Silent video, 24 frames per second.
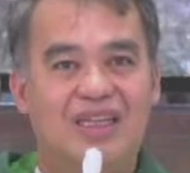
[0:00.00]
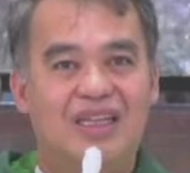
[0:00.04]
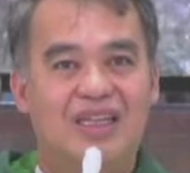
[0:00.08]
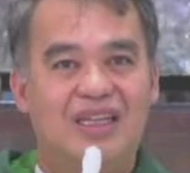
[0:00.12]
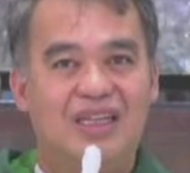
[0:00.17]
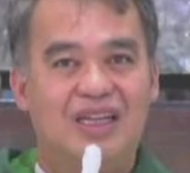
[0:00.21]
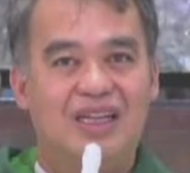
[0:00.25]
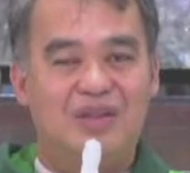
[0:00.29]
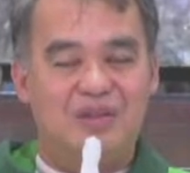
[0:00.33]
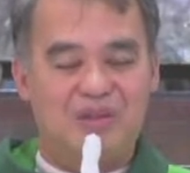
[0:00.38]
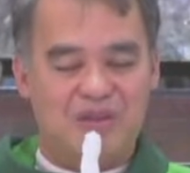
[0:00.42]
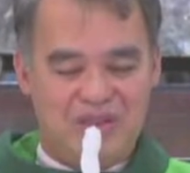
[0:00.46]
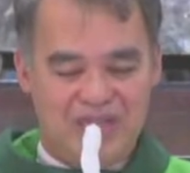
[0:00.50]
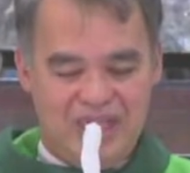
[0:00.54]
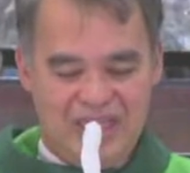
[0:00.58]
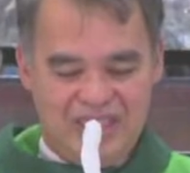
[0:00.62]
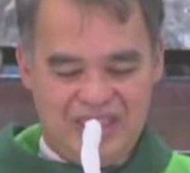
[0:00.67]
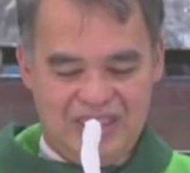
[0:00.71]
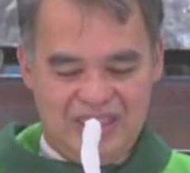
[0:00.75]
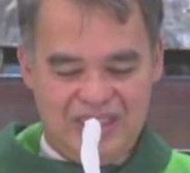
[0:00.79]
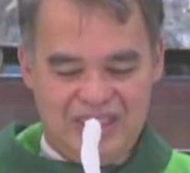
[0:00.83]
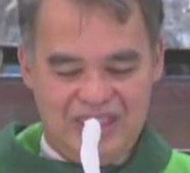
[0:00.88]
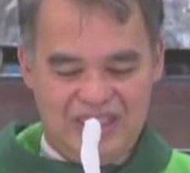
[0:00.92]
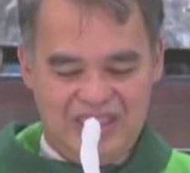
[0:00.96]

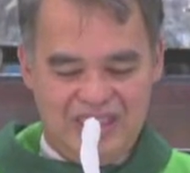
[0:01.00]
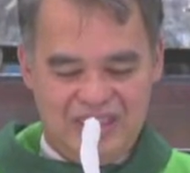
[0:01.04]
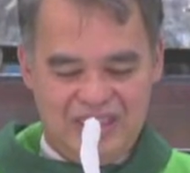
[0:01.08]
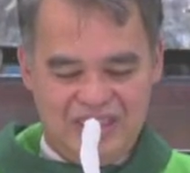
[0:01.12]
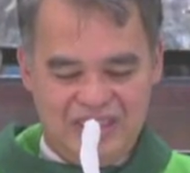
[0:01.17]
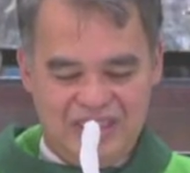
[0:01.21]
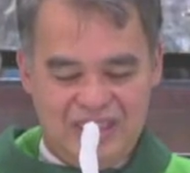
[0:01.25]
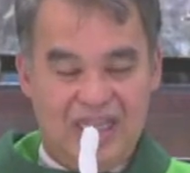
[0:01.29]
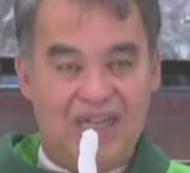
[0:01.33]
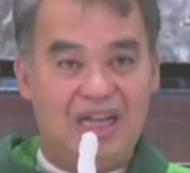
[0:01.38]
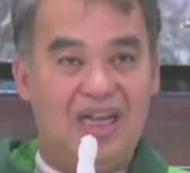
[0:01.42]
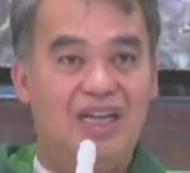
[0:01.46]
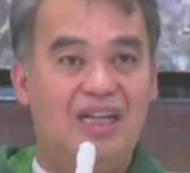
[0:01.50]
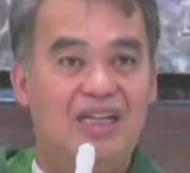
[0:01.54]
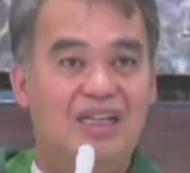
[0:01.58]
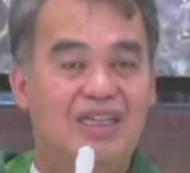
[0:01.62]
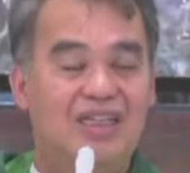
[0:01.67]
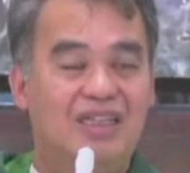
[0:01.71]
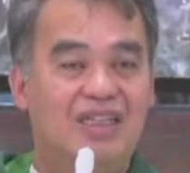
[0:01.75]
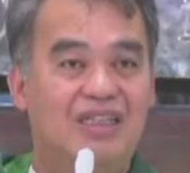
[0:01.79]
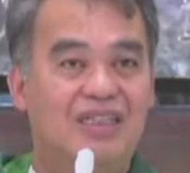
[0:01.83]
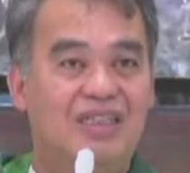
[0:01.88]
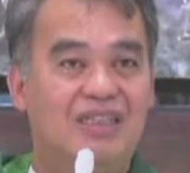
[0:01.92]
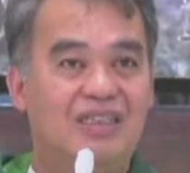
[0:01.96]
Recognizing,
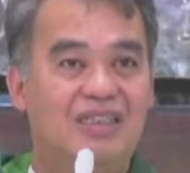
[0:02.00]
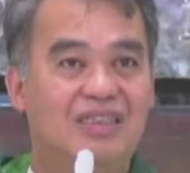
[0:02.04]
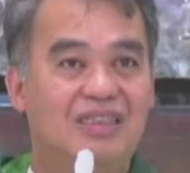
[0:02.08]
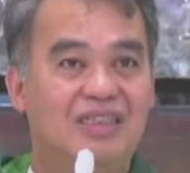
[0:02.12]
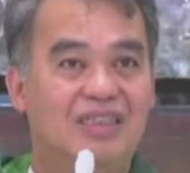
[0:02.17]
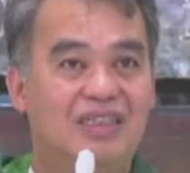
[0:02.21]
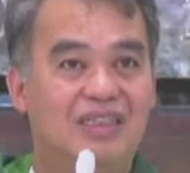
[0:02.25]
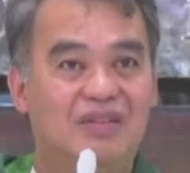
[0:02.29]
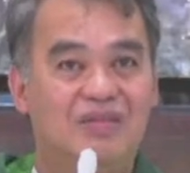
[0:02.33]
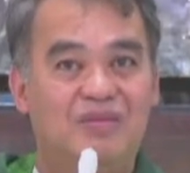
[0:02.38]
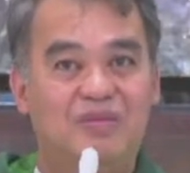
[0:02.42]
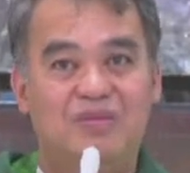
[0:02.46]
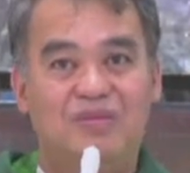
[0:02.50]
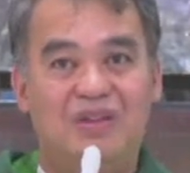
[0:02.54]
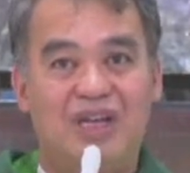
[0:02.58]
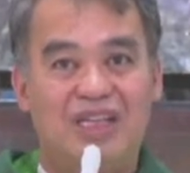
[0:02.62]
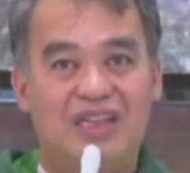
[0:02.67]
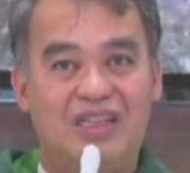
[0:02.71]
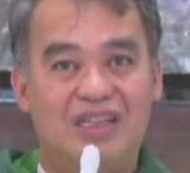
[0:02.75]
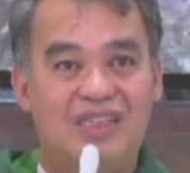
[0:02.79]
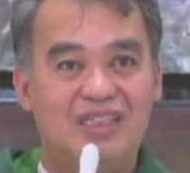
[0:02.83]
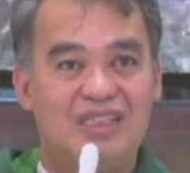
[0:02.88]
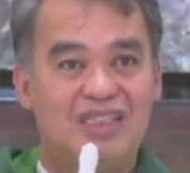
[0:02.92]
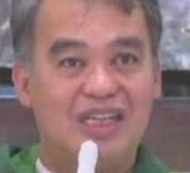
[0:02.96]

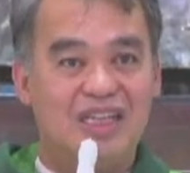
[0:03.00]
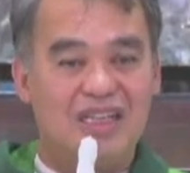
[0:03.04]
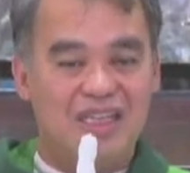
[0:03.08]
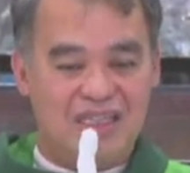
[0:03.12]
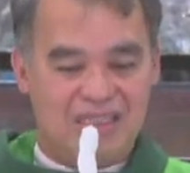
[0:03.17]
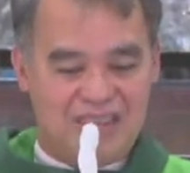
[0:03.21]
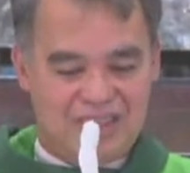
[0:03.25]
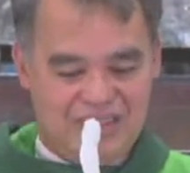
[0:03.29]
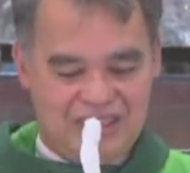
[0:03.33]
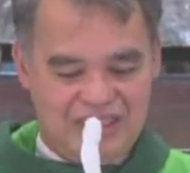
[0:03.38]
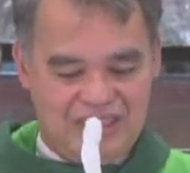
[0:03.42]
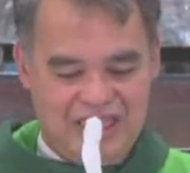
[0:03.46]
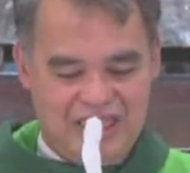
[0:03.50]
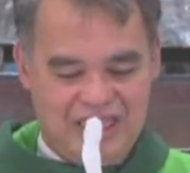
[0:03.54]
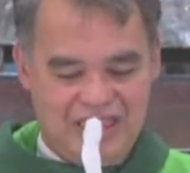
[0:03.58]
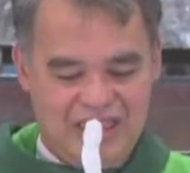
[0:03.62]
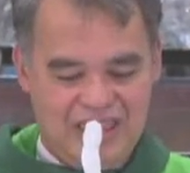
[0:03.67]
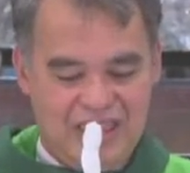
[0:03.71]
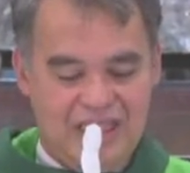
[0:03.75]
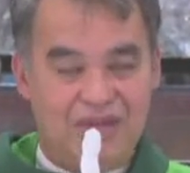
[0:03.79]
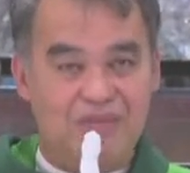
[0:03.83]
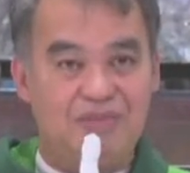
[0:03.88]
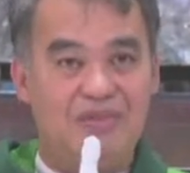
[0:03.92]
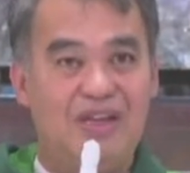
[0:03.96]
Father's Day nasa
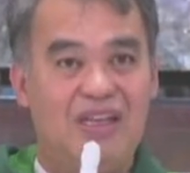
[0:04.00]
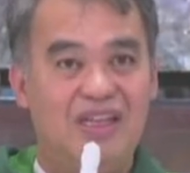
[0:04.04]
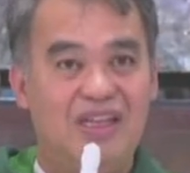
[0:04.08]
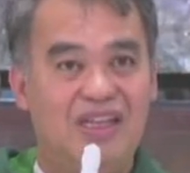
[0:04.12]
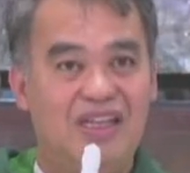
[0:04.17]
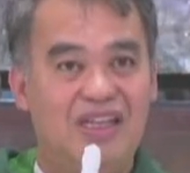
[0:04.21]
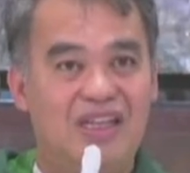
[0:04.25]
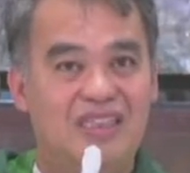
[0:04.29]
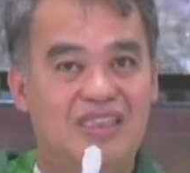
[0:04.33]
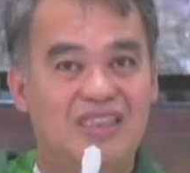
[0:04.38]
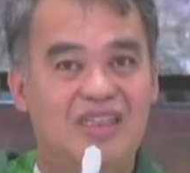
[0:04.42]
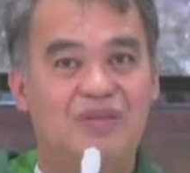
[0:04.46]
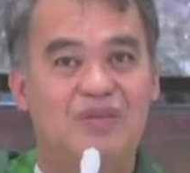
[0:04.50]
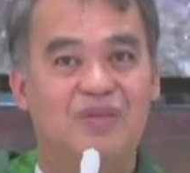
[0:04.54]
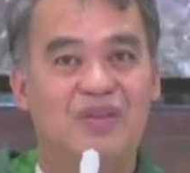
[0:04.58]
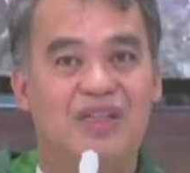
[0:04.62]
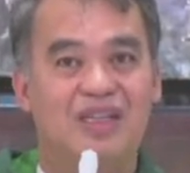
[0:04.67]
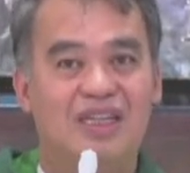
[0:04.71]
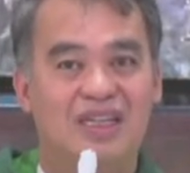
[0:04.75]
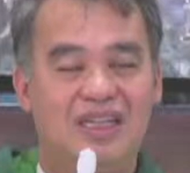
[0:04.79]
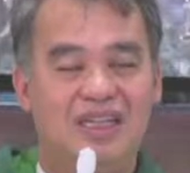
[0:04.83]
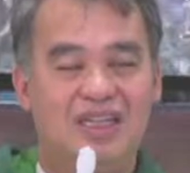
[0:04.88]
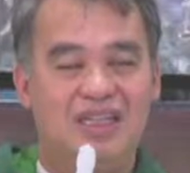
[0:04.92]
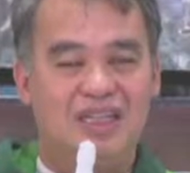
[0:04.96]
Sunday, Father, sabi
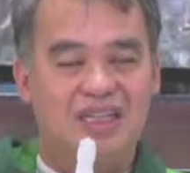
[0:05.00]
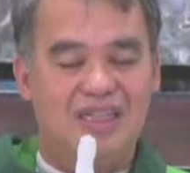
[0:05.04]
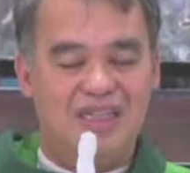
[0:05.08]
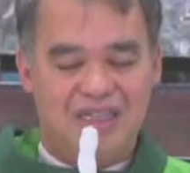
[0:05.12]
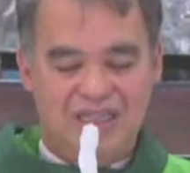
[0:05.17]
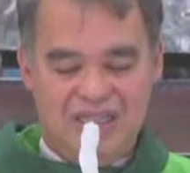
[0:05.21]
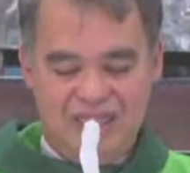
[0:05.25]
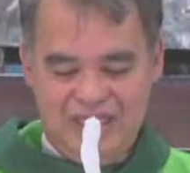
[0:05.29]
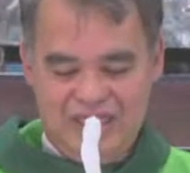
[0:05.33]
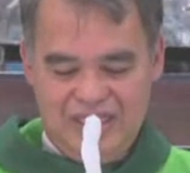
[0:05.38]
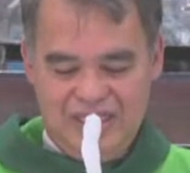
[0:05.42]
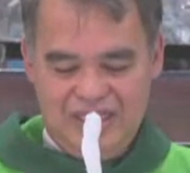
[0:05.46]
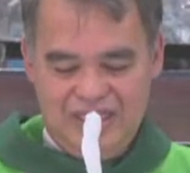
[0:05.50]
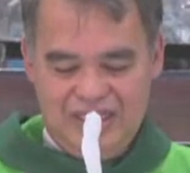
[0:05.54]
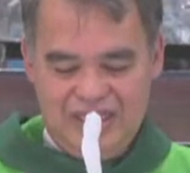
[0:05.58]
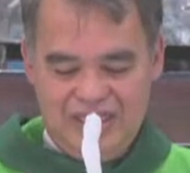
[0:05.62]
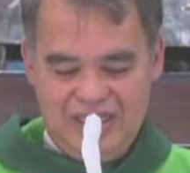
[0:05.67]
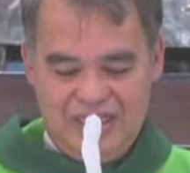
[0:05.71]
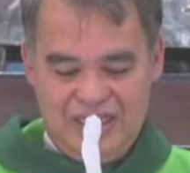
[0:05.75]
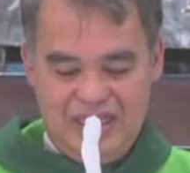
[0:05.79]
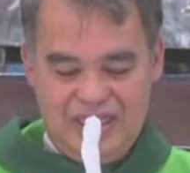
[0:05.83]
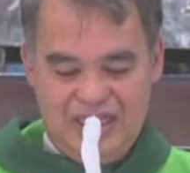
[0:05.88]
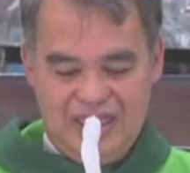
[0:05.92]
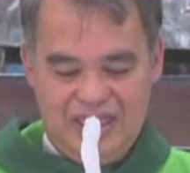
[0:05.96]

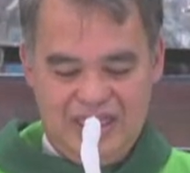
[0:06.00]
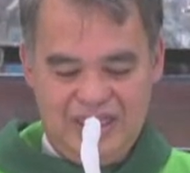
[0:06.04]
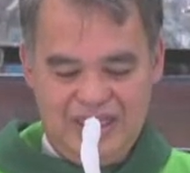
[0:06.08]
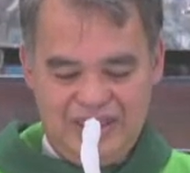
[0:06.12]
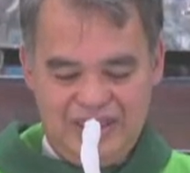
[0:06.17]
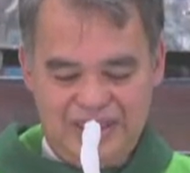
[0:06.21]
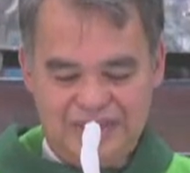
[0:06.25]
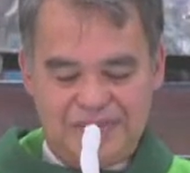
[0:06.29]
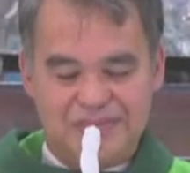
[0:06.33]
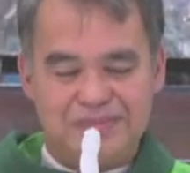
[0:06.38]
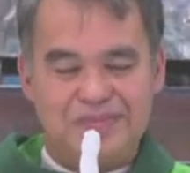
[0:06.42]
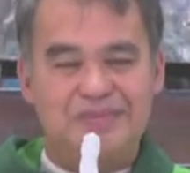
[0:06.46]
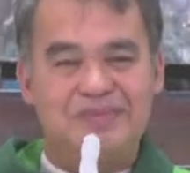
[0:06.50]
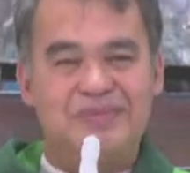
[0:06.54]
niya.